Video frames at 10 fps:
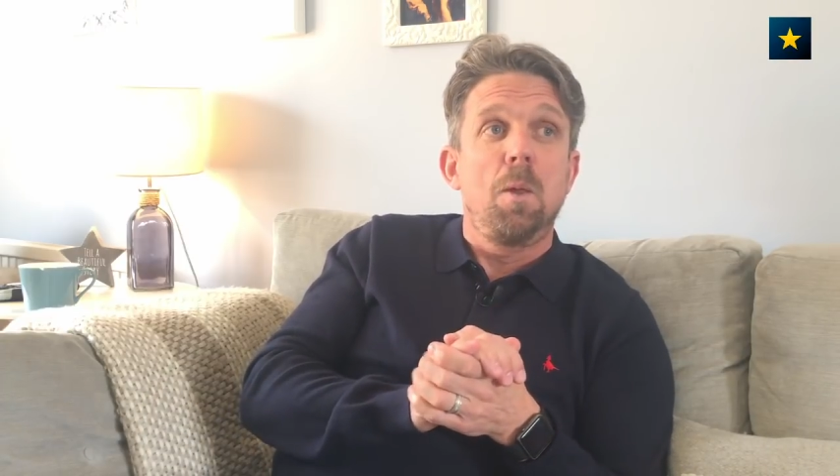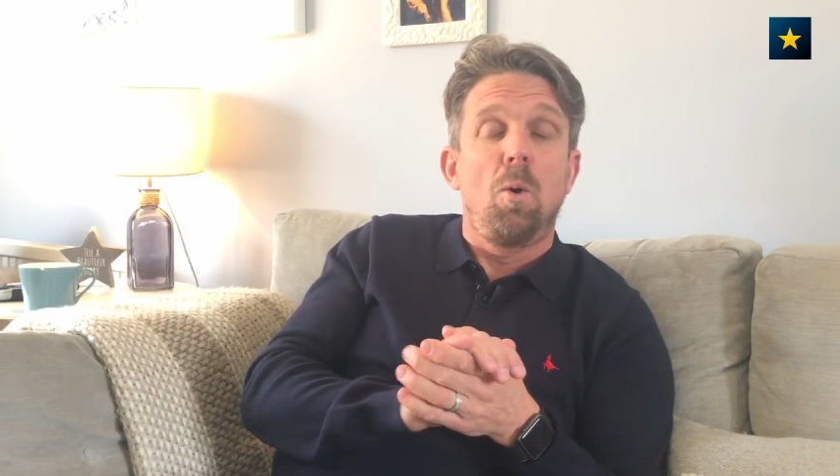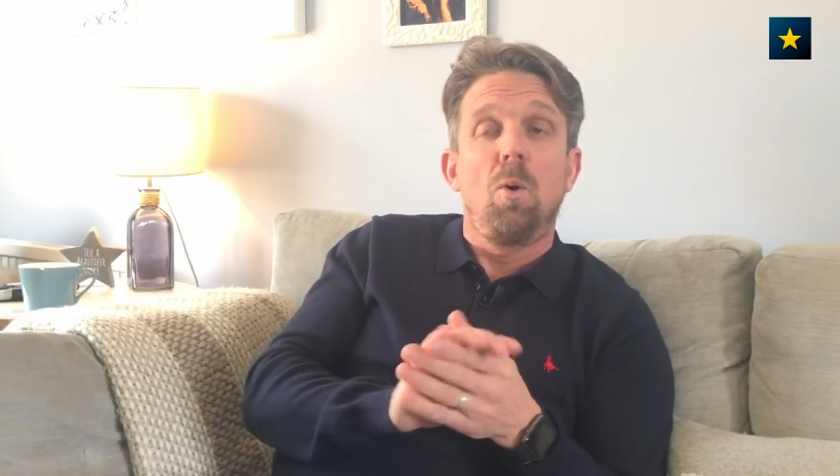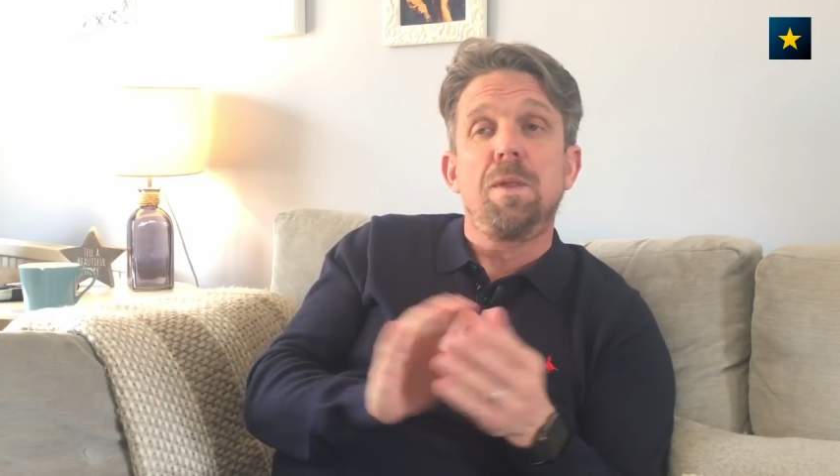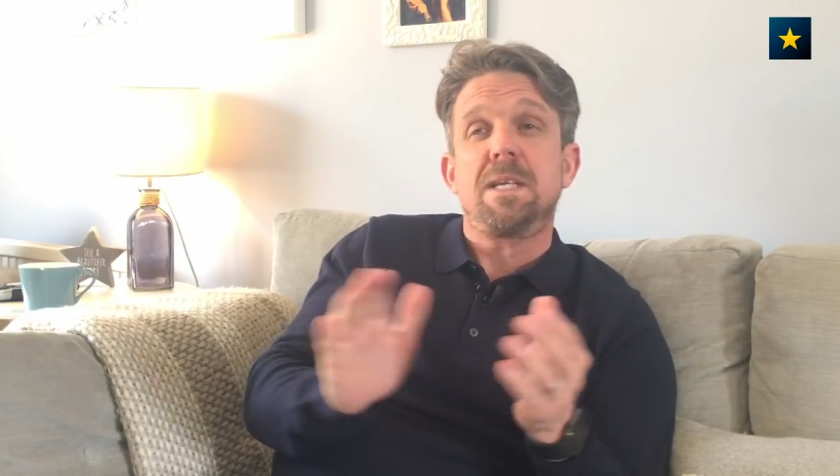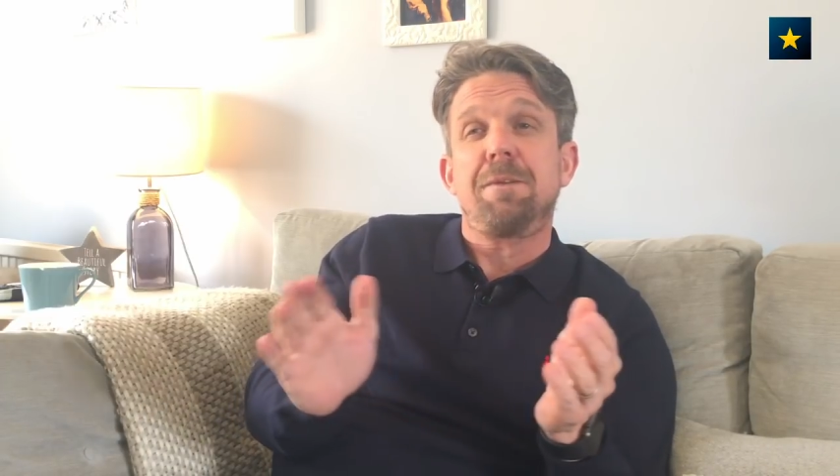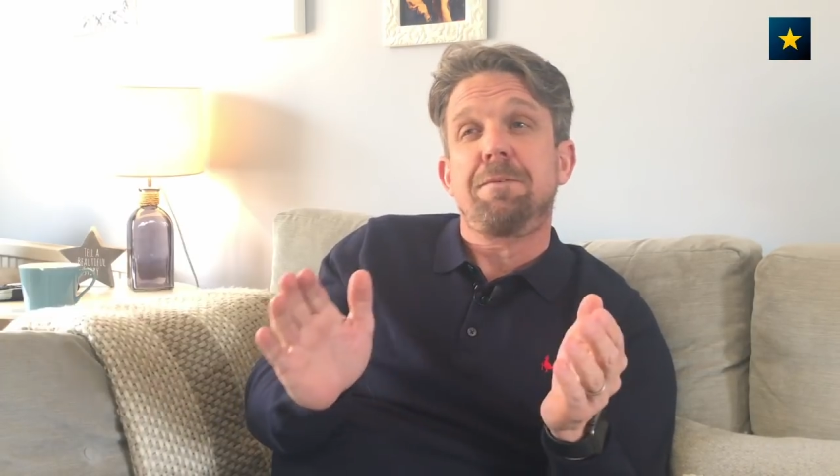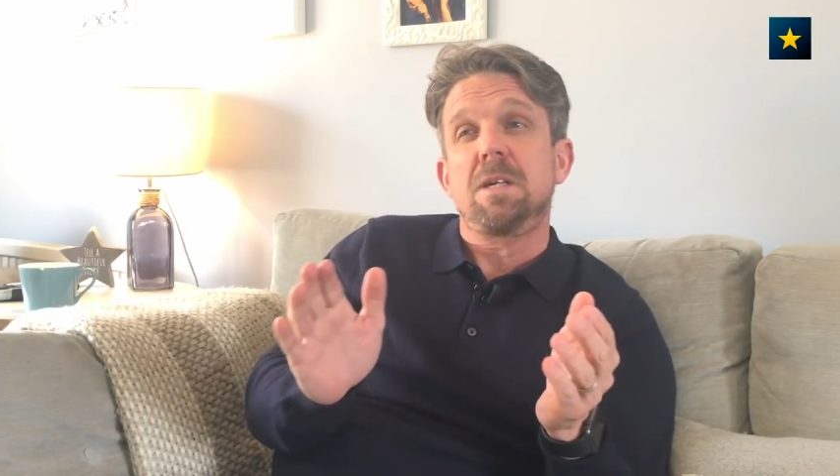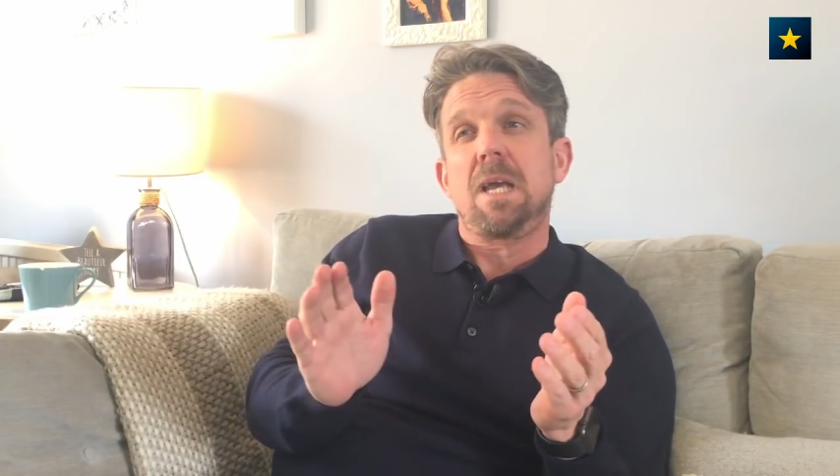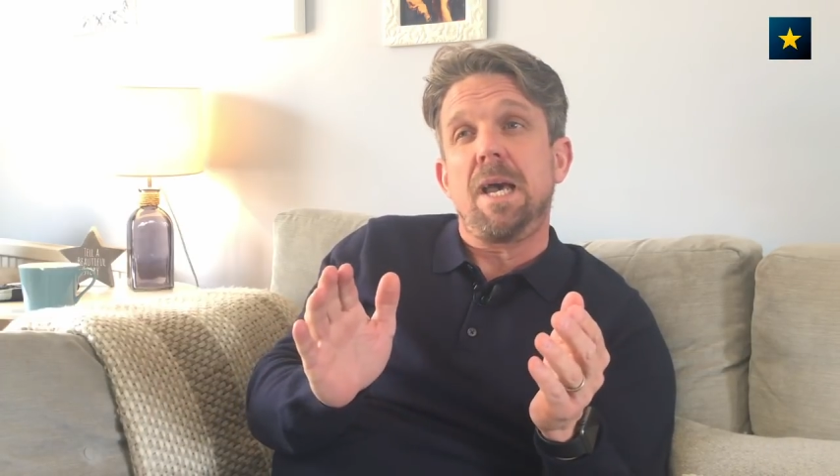all the
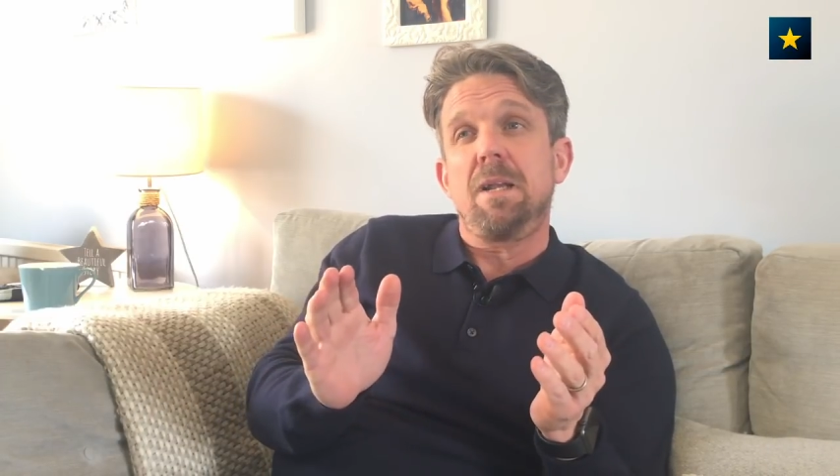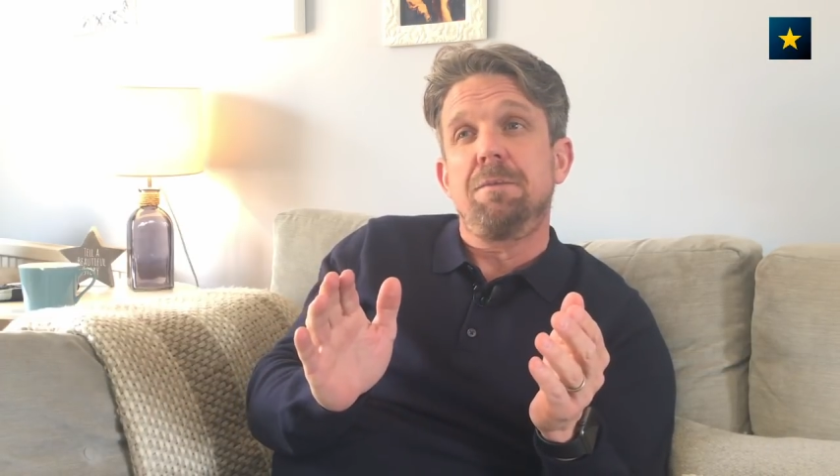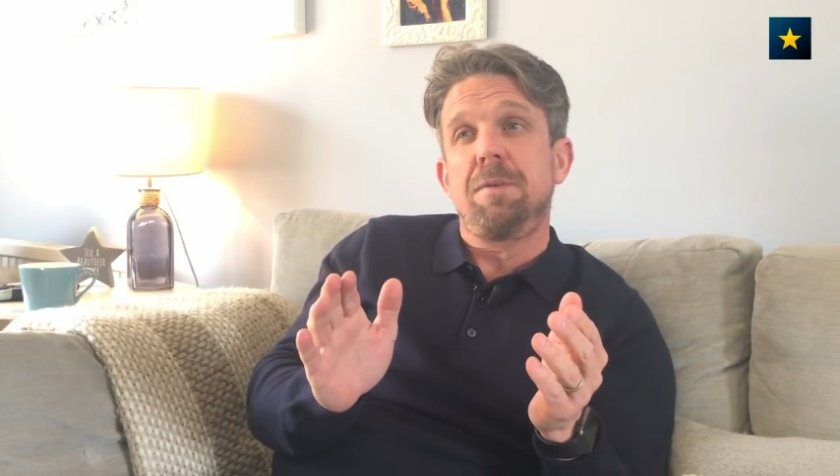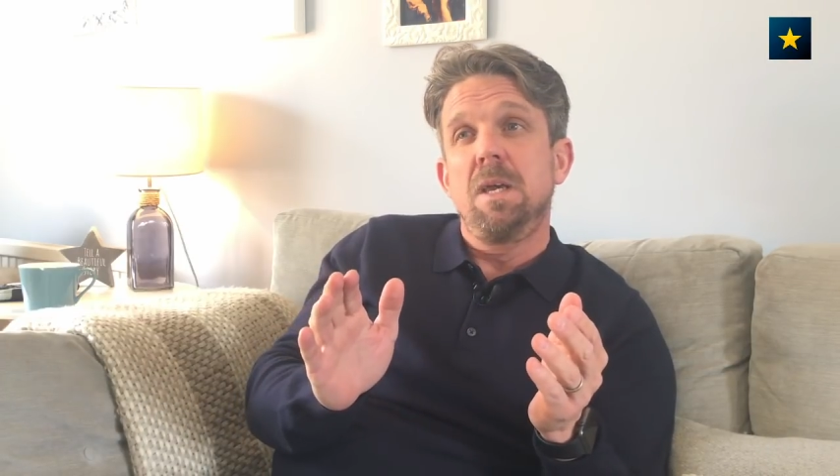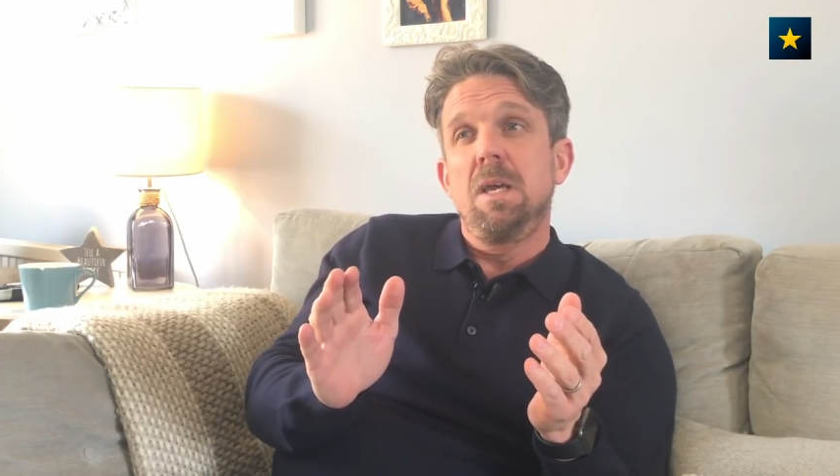different kind of